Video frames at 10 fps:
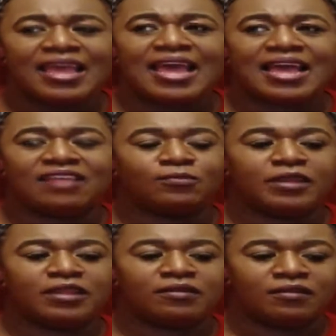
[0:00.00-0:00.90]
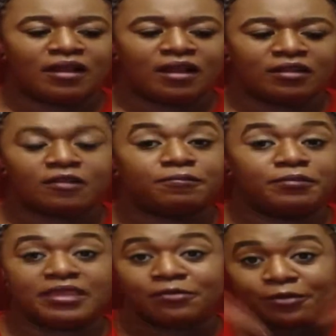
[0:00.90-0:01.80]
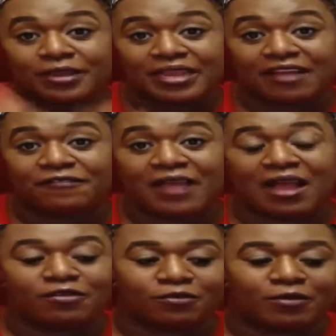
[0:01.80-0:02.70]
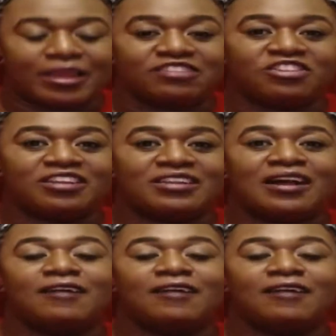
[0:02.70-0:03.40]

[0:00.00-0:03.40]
has been a complete re-evaluation